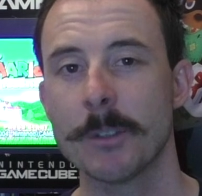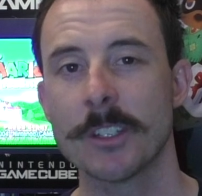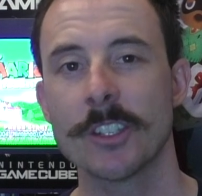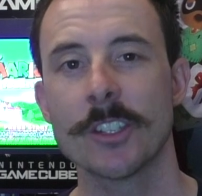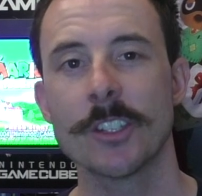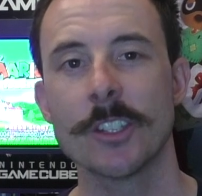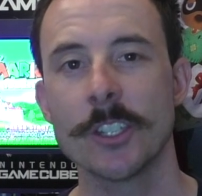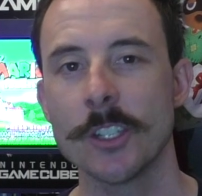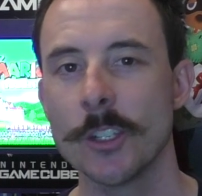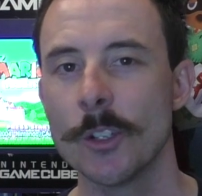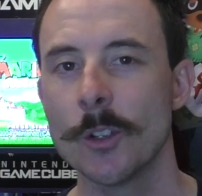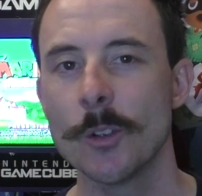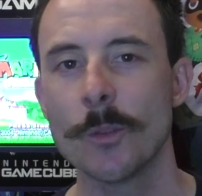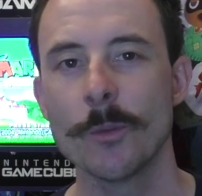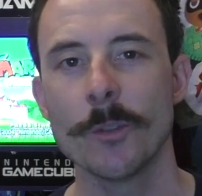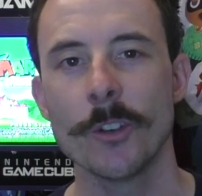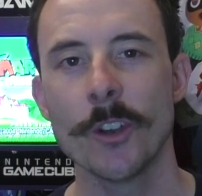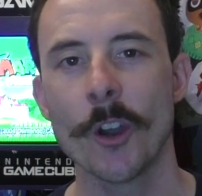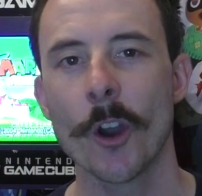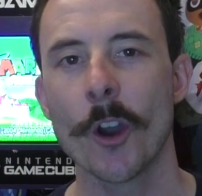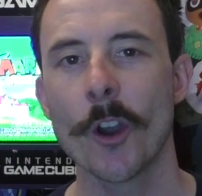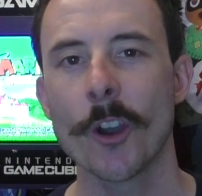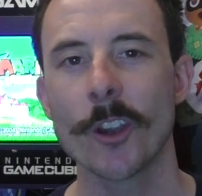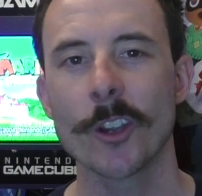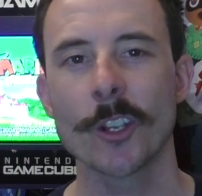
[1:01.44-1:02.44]
but still
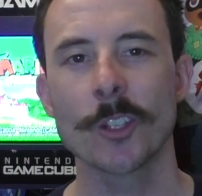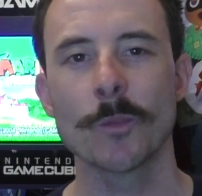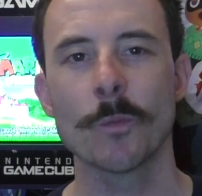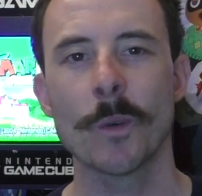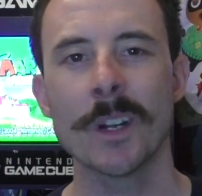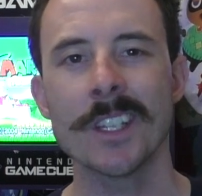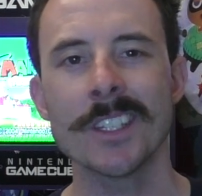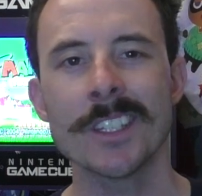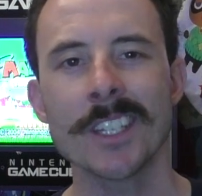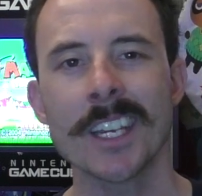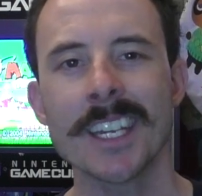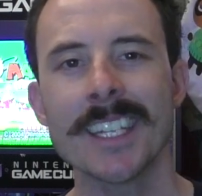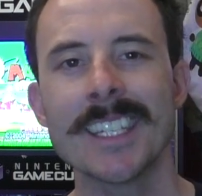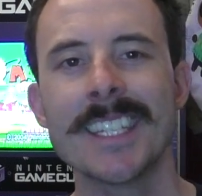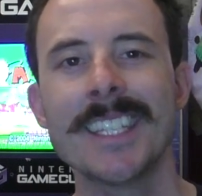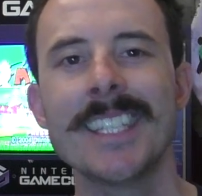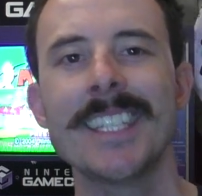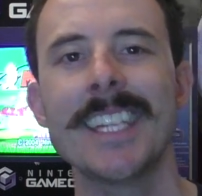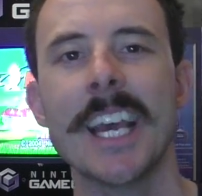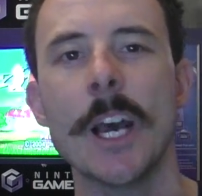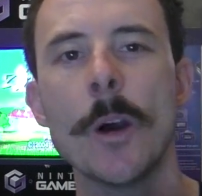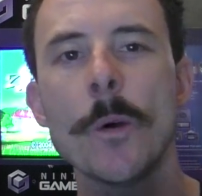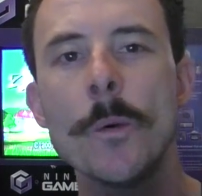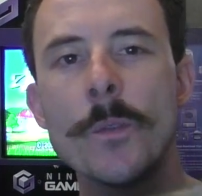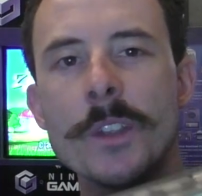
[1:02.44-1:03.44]
no, because once I
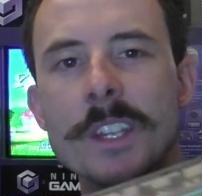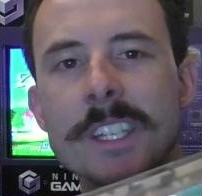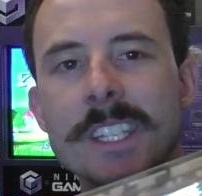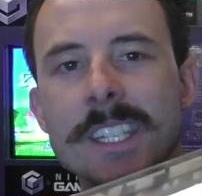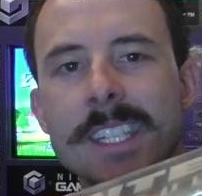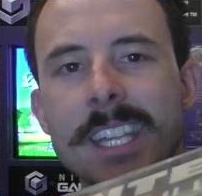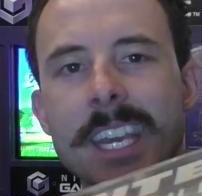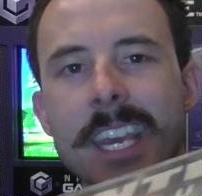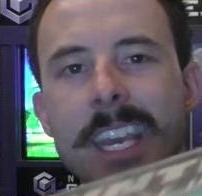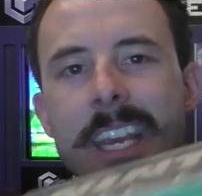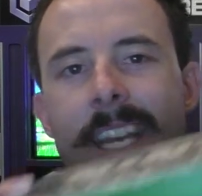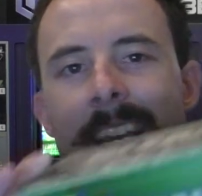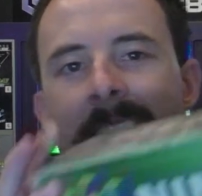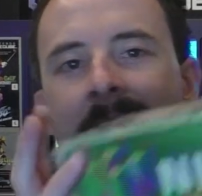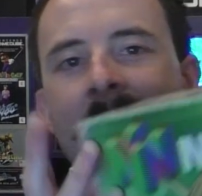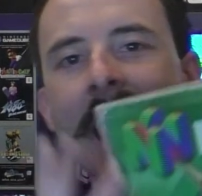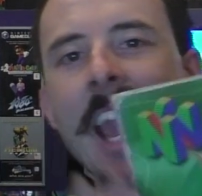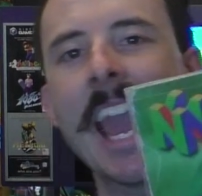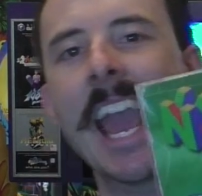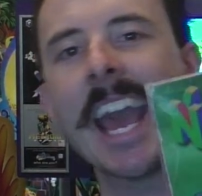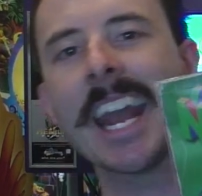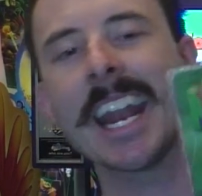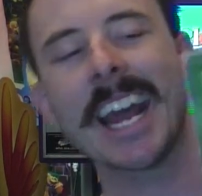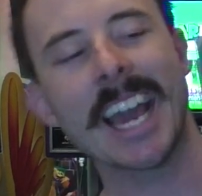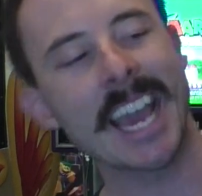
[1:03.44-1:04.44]
sell this thing
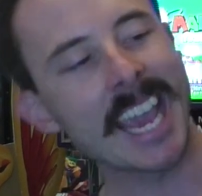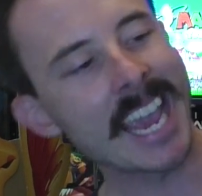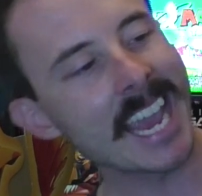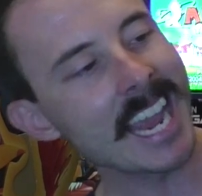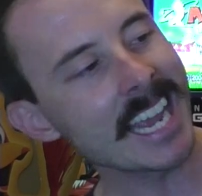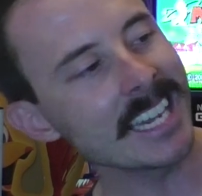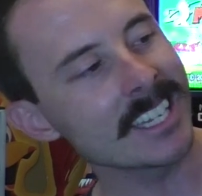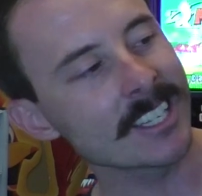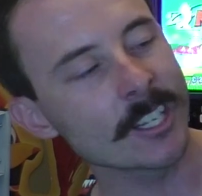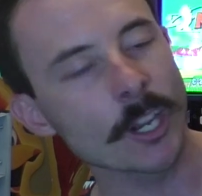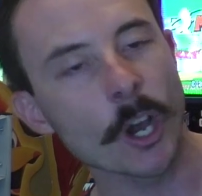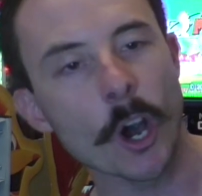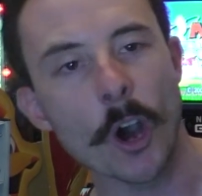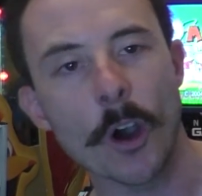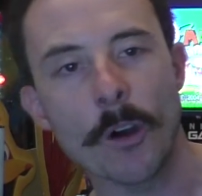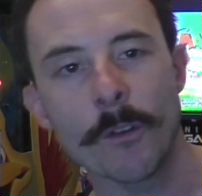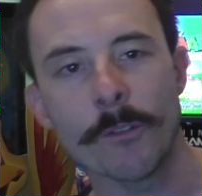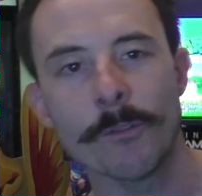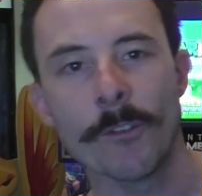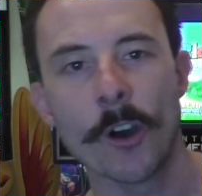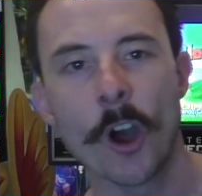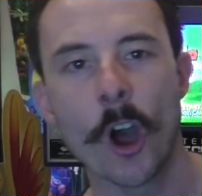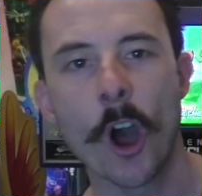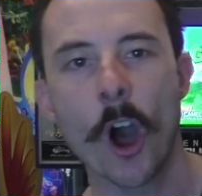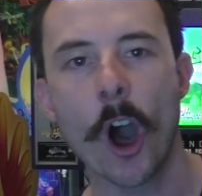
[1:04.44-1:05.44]
and I hand it
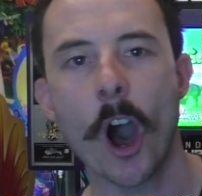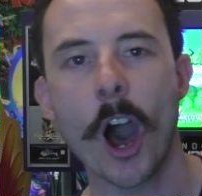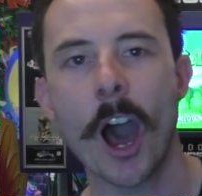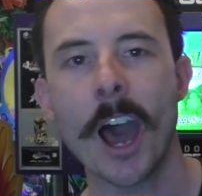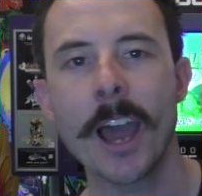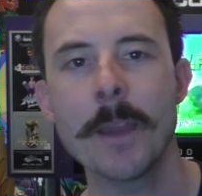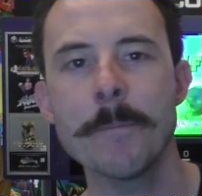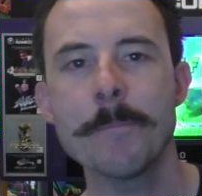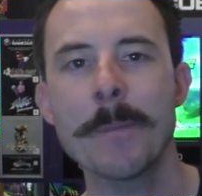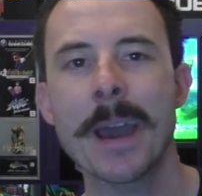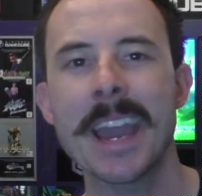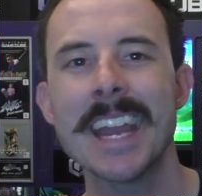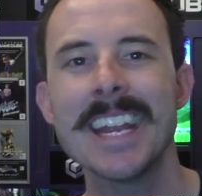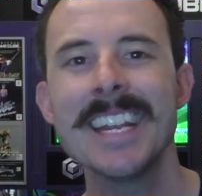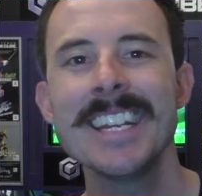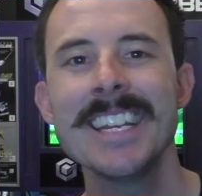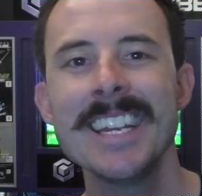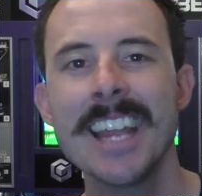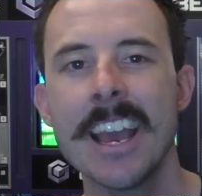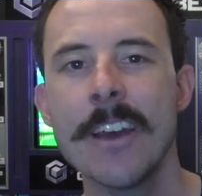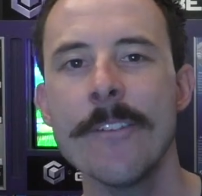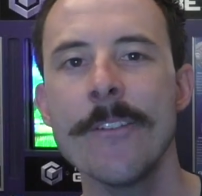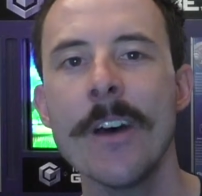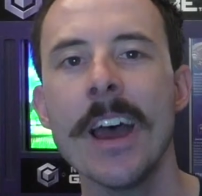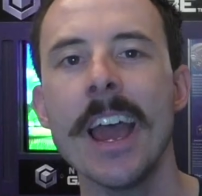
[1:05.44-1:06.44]
off, I may
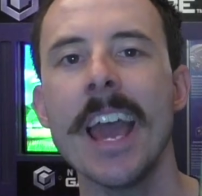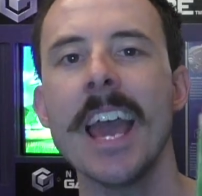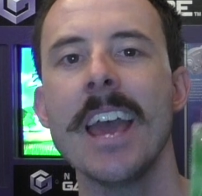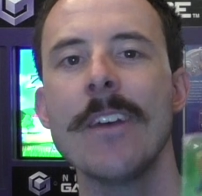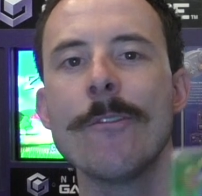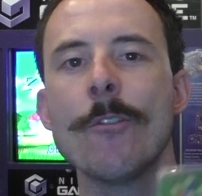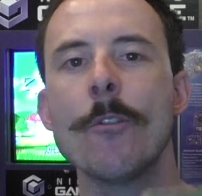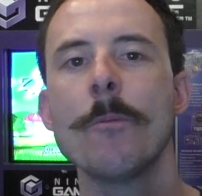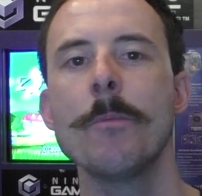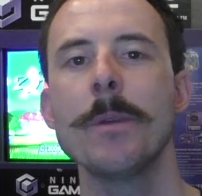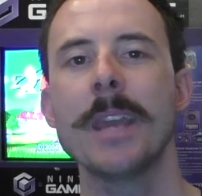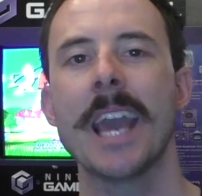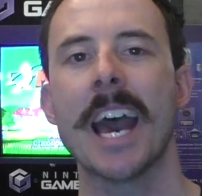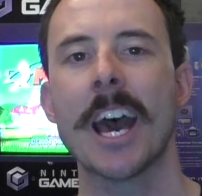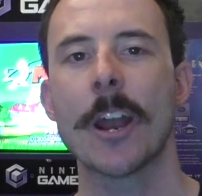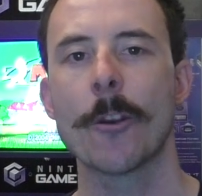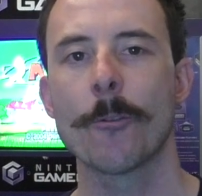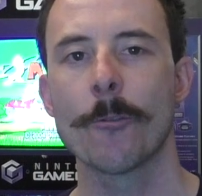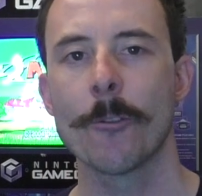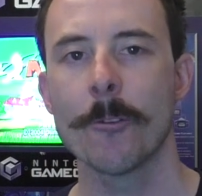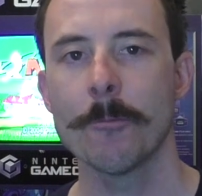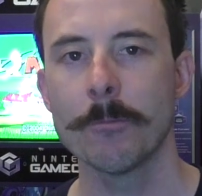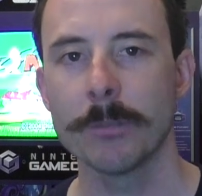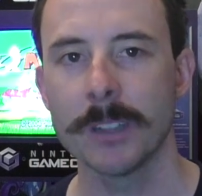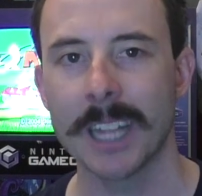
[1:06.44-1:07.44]
never ever be able
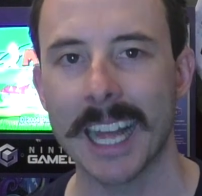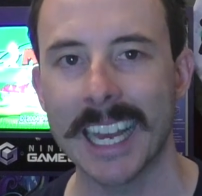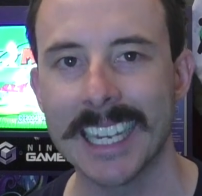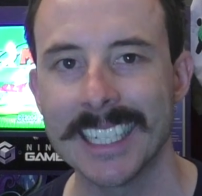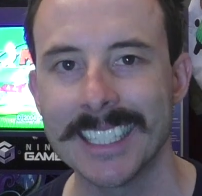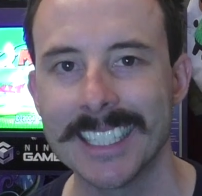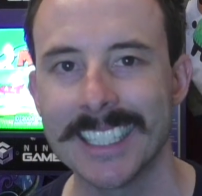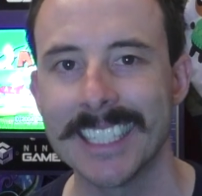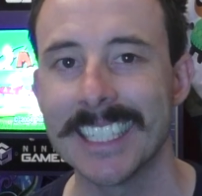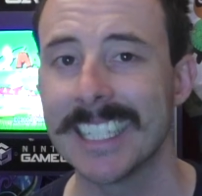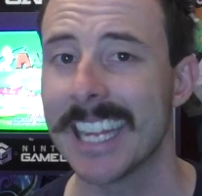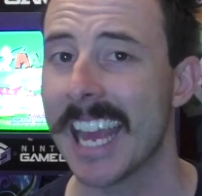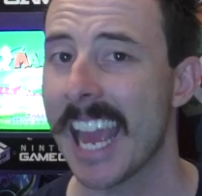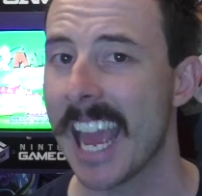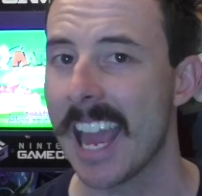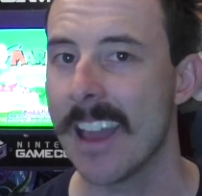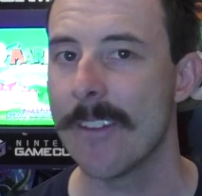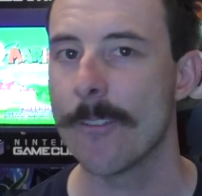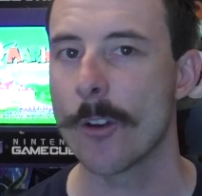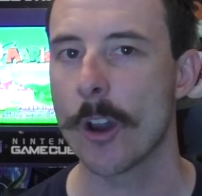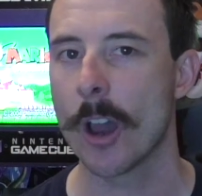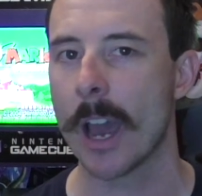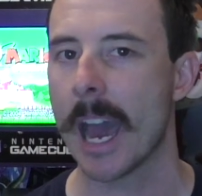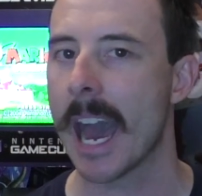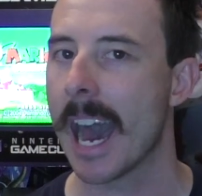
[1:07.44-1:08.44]
to replace it
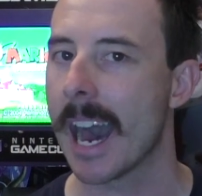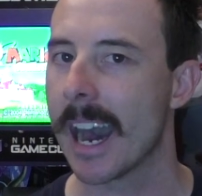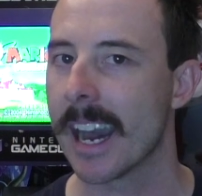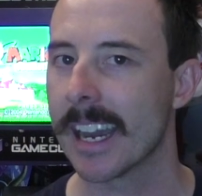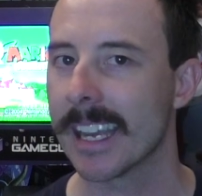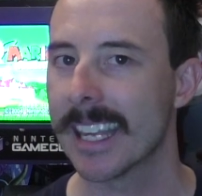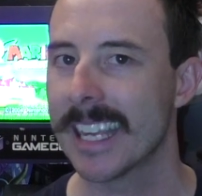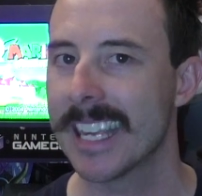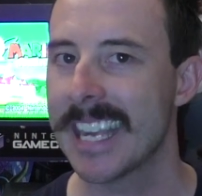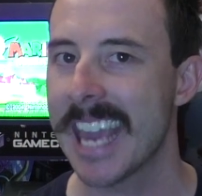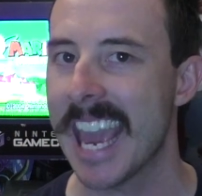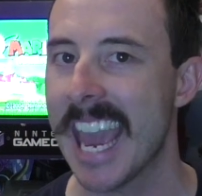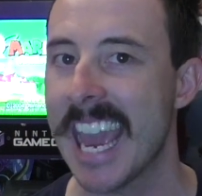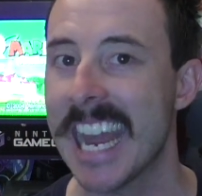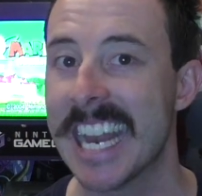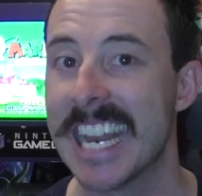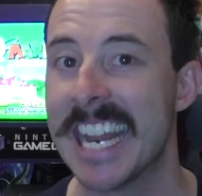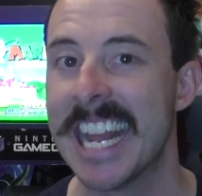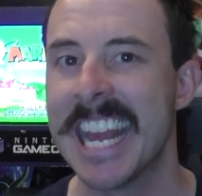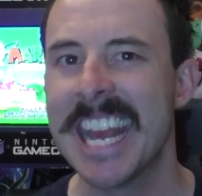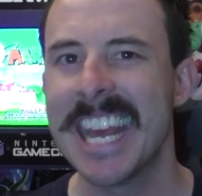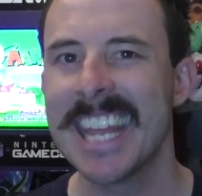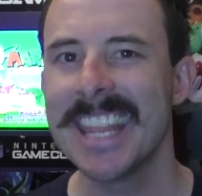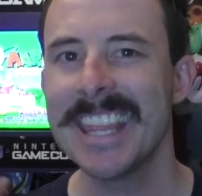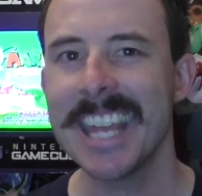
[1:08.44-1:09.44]
ever again.